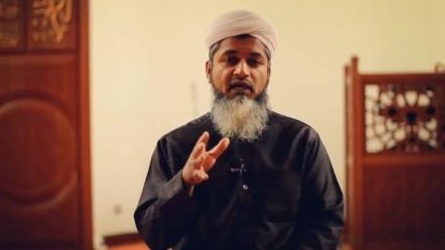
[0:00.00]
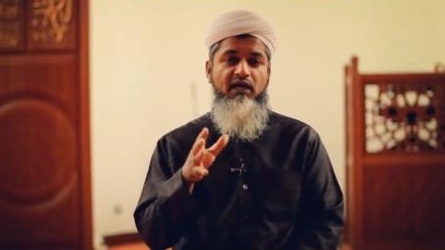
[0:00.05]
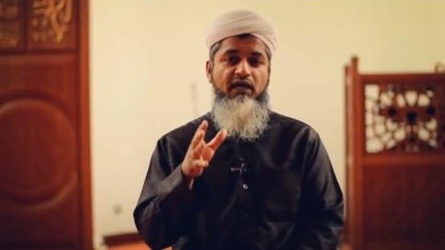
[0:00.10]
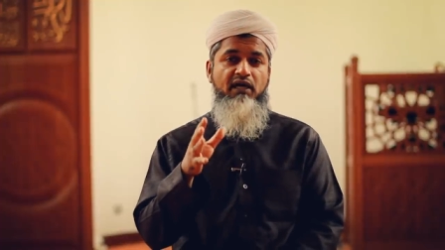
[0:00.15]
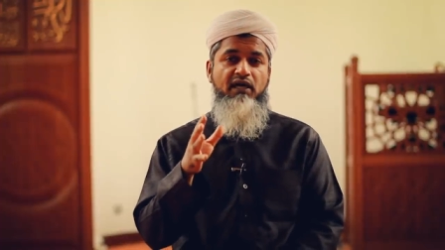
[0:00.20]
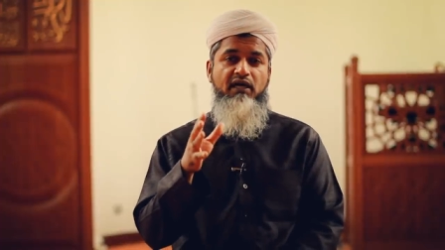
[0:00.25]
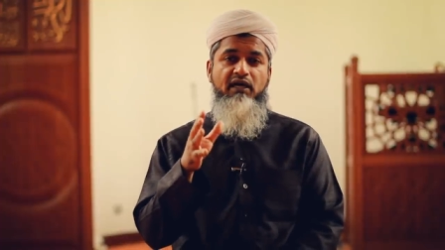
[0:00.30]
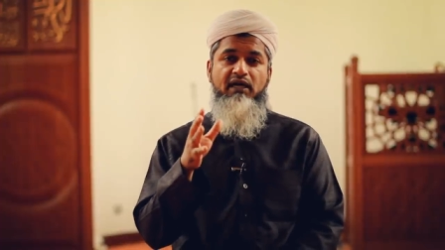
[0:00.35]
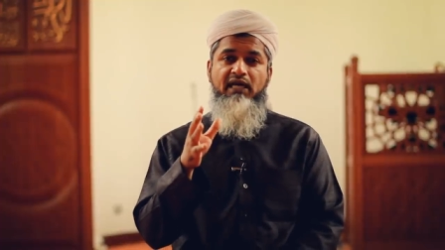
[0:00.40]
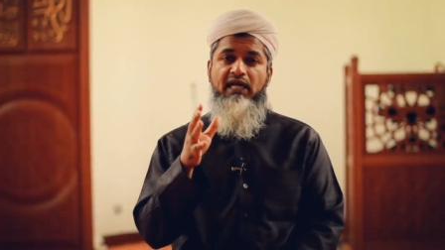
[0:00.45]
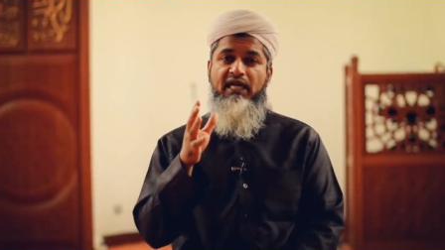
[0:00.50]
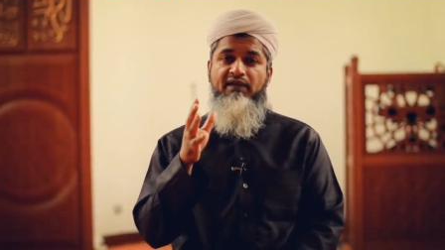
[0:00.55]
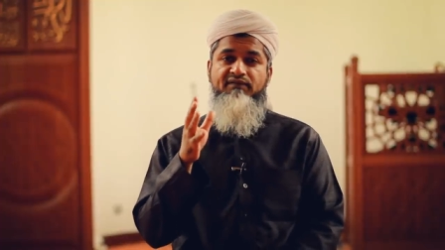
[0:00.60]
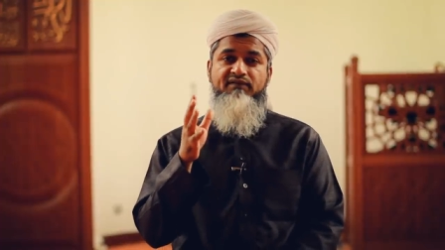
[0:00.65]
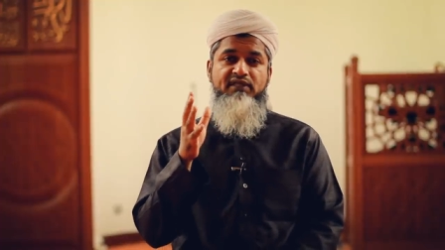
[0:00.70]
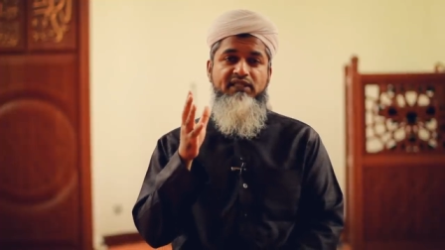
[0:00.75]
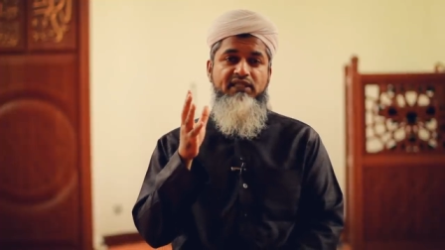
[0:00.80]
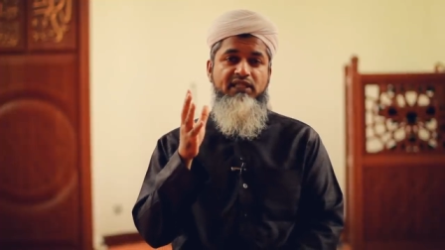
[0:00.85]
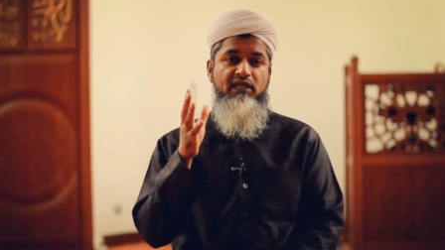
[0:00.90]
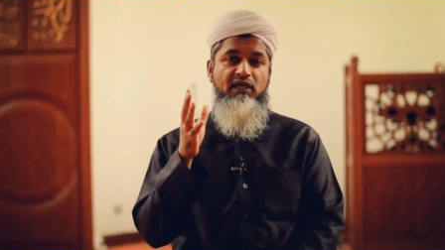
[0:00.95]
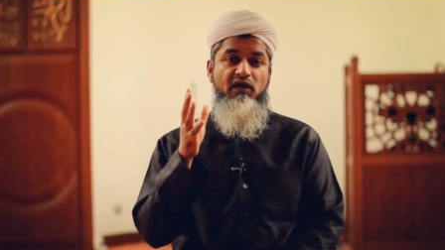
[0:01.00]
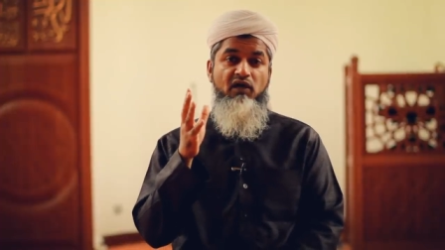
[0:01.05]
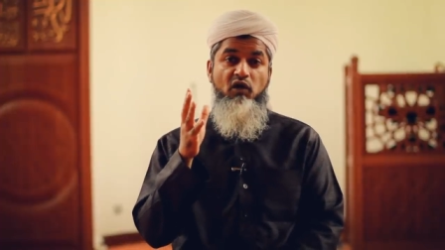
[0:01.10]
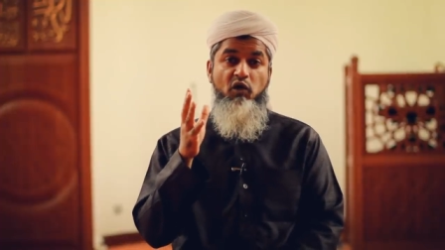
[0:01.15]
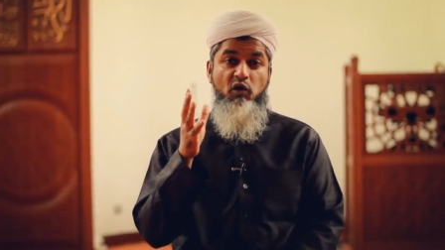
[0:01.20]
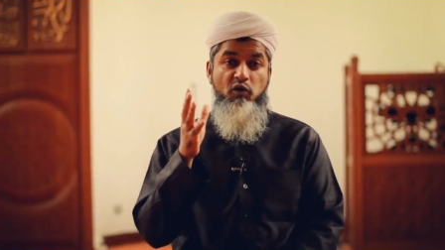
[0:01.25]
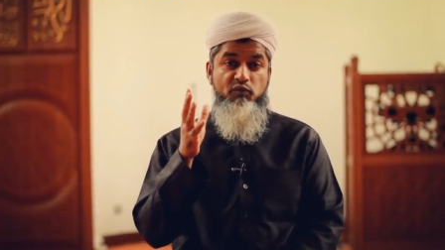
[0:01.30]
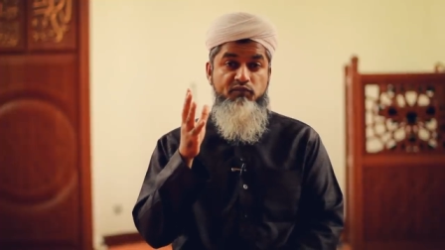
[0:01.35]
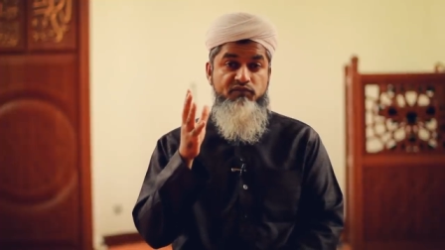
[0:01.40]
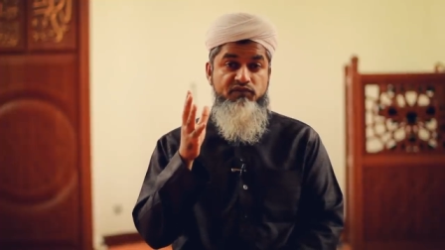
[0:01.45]
are having their
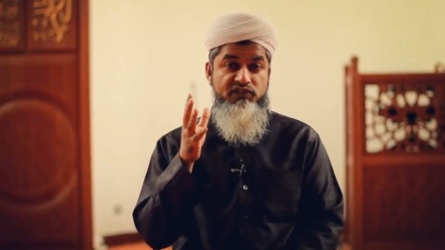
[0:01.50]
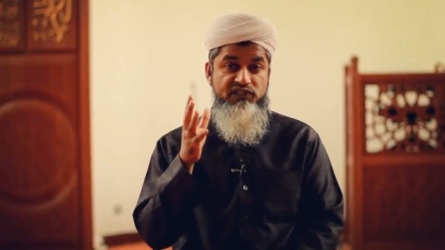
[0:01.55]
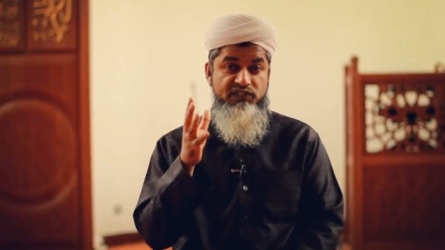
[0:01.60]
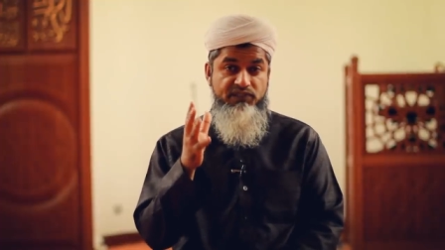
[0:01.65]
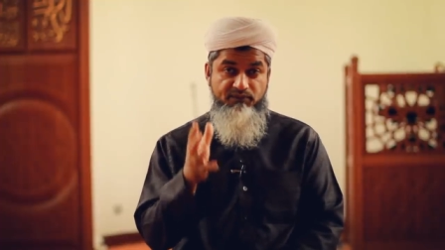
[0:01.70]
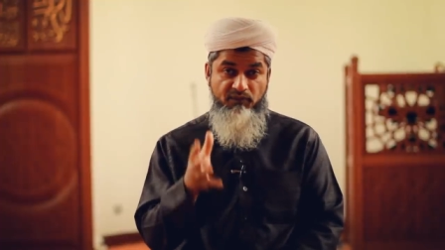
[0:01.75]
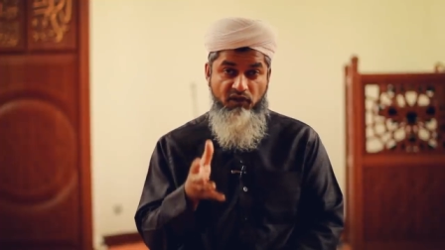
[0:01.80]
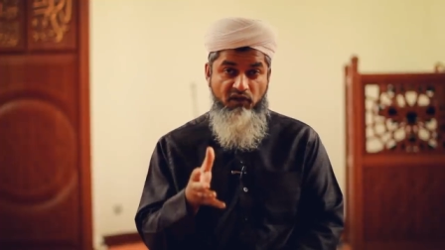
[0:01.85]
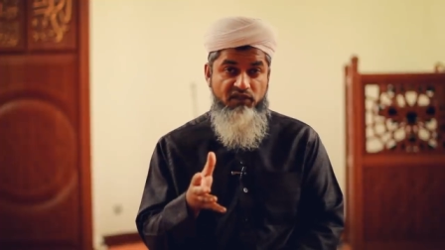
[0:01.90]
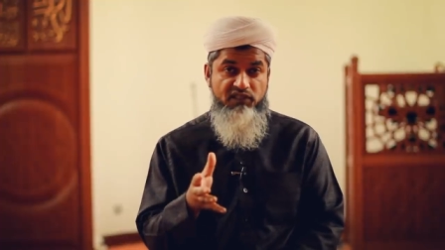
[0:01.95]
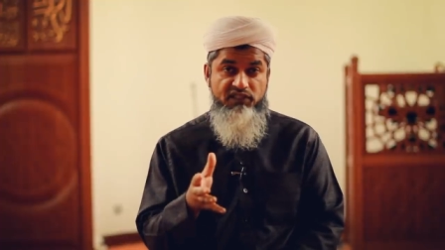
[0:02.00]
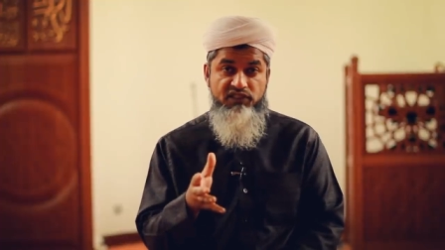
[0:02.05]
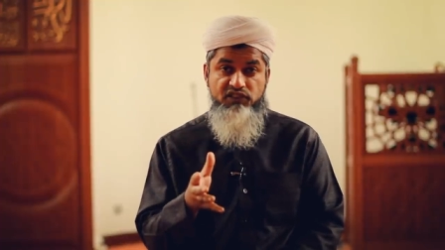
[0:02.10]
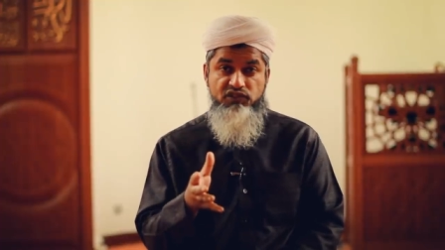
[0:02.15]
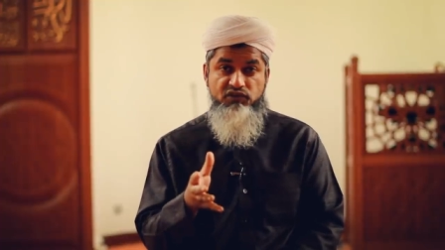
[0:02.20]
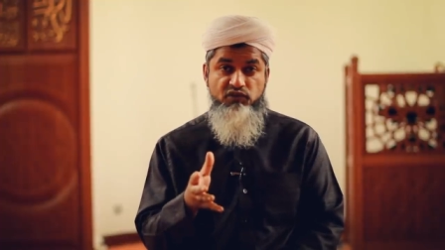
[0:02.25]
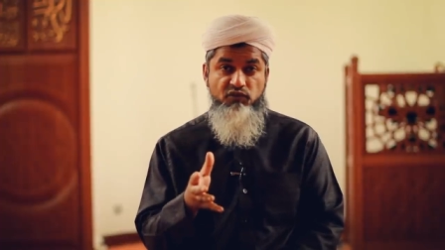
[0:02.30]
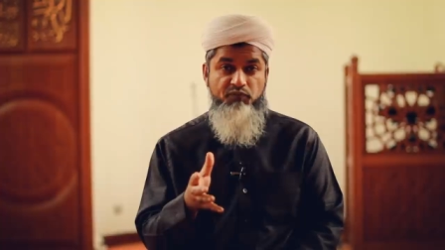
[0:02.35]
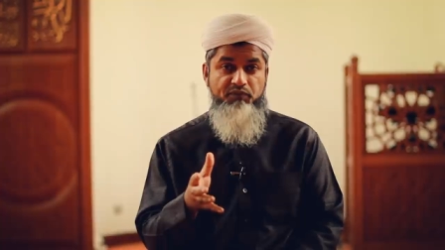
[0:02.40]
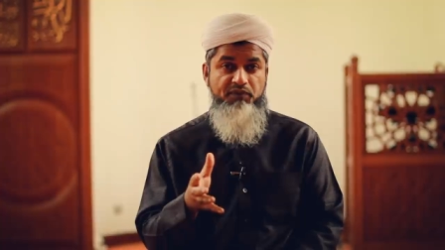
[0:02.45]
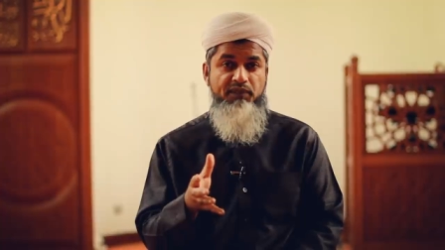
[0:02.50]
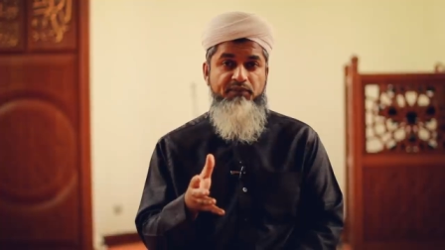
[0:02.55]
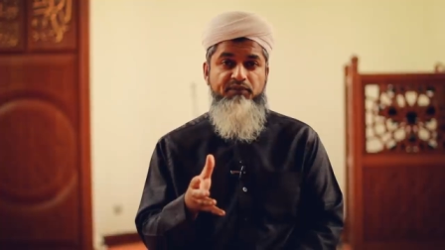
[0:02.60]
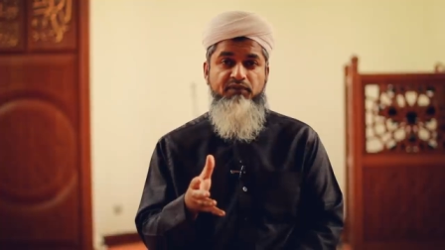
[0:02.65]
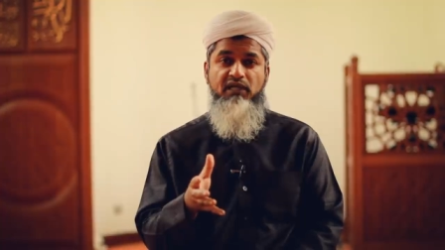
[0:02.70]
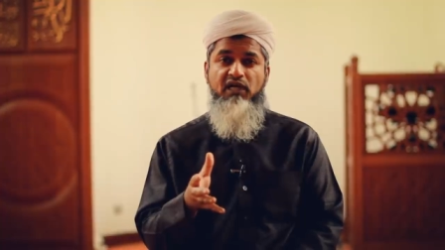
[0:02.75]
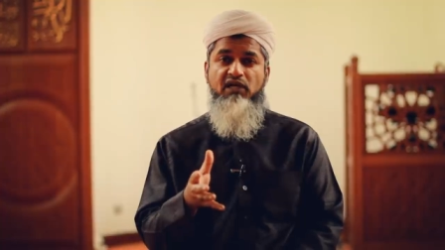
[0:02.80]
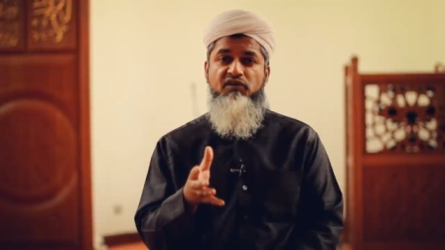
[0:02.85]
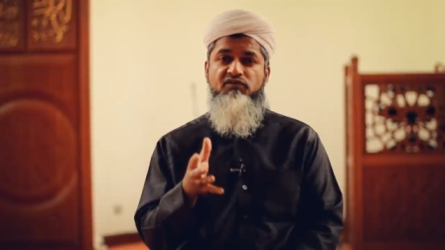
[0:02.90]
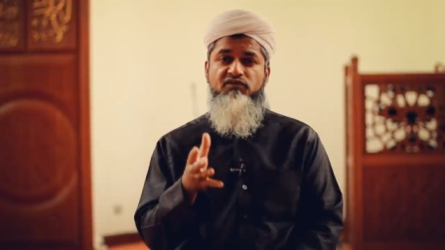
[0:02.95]
homes demolished or
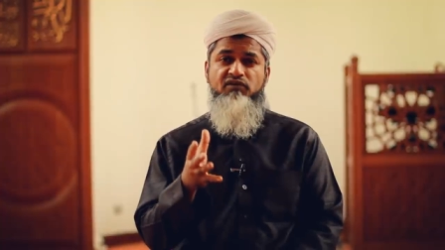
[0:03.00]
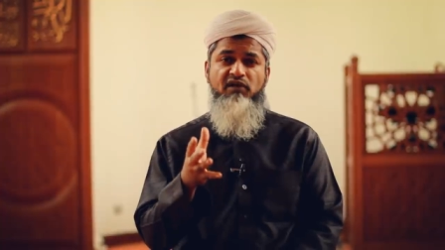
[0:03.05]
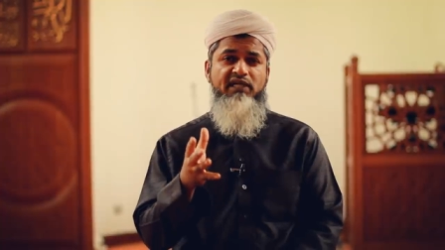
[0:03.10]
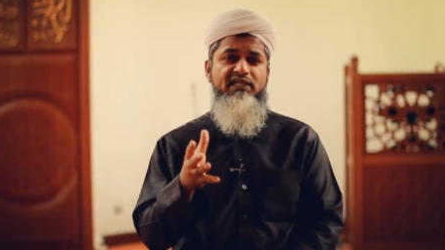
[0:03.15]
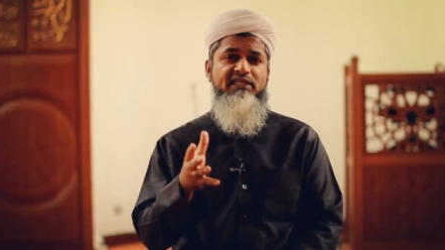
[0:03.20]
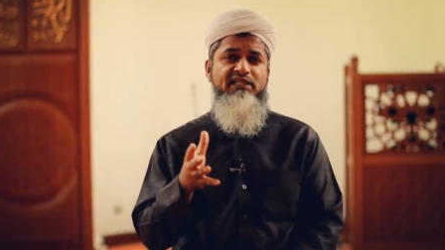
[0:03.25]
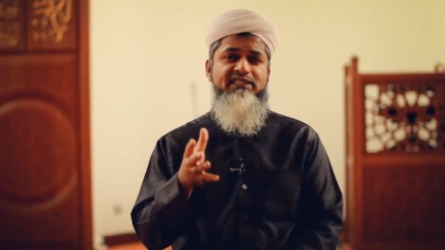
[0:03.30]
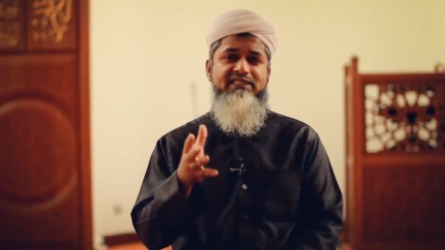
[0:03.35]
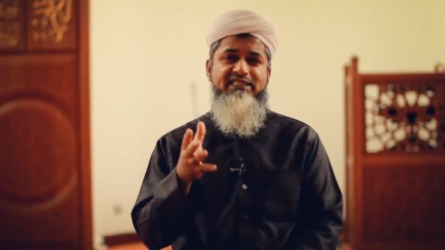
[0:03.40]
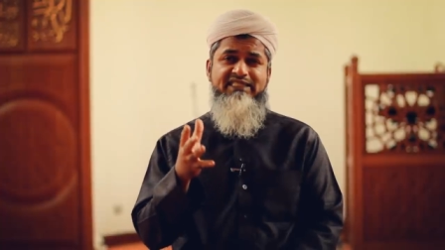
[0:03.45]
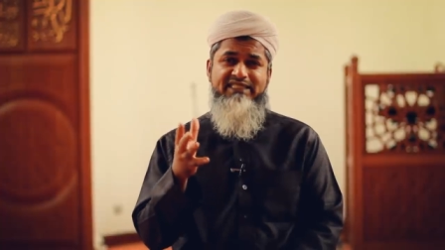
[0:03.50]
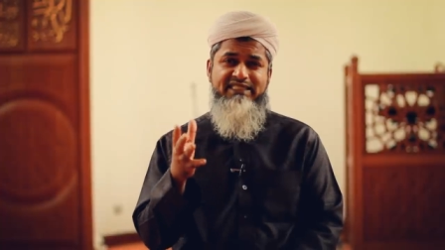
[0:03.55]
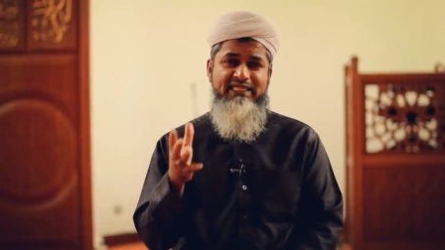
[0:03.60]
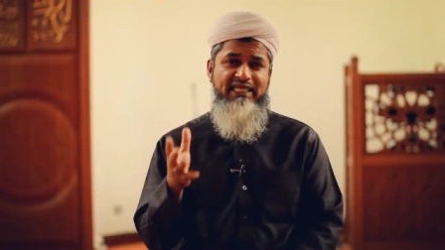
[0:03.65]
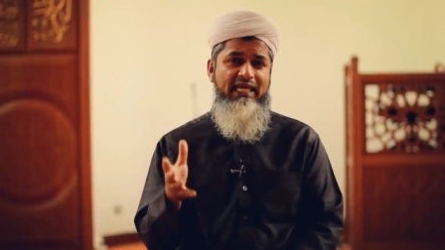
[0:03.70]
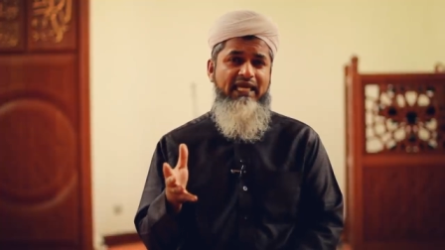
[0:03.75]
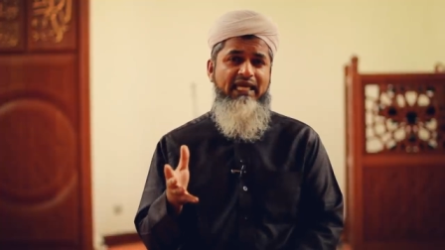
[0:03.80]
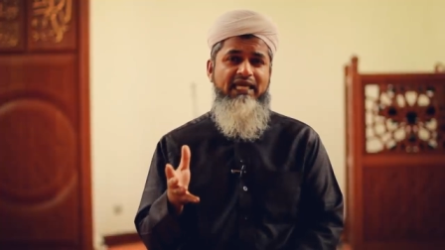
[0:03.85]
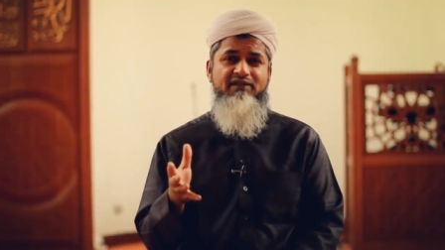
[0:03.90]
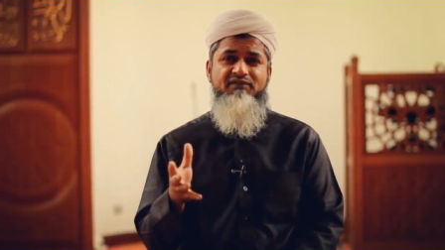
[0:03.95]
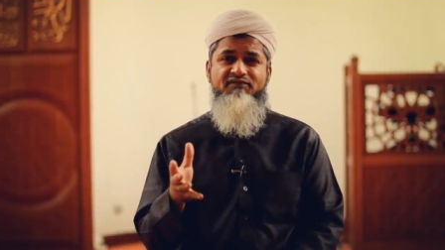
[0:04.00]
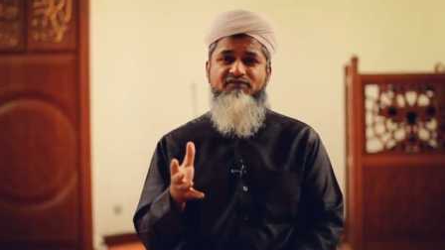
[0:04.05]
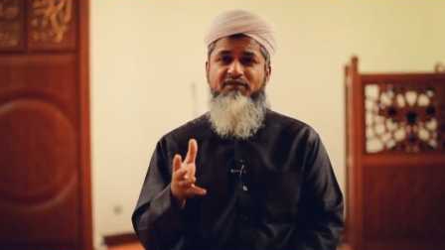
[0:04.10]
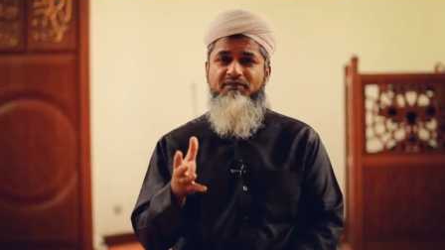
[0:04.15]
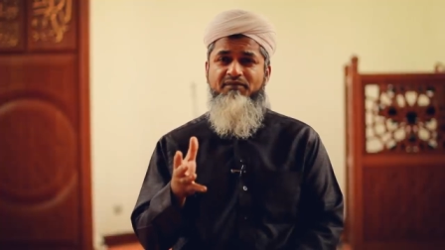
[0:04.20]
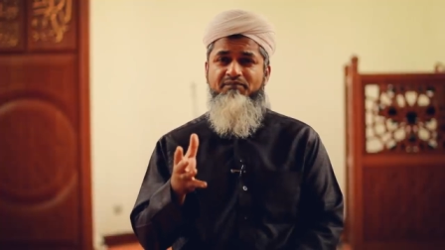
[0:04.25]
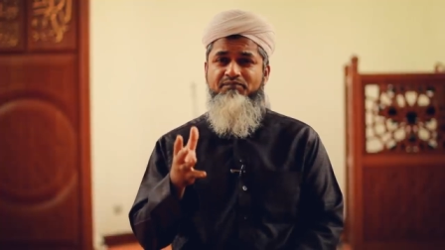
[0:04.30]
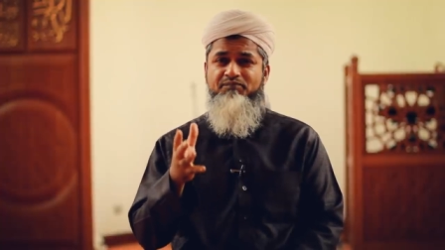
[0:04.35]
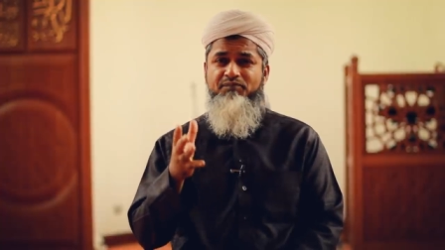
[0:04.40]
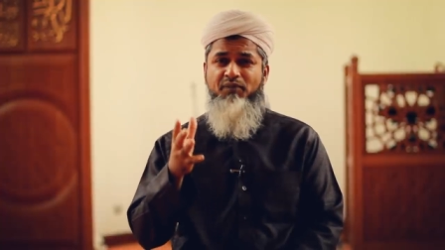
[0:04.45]
people are running scared from